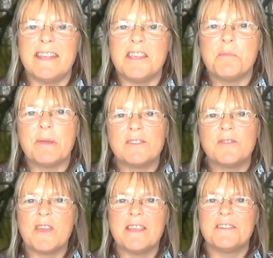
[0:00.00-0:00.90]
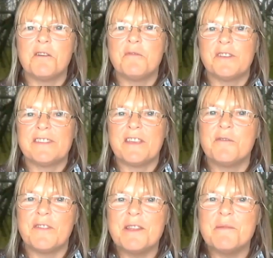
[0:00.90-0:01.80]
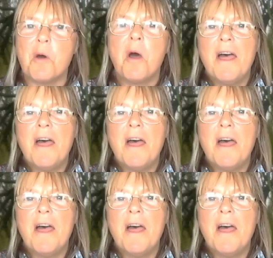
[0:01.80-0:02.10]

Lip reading: Your biggest fears are not for yourself anymore.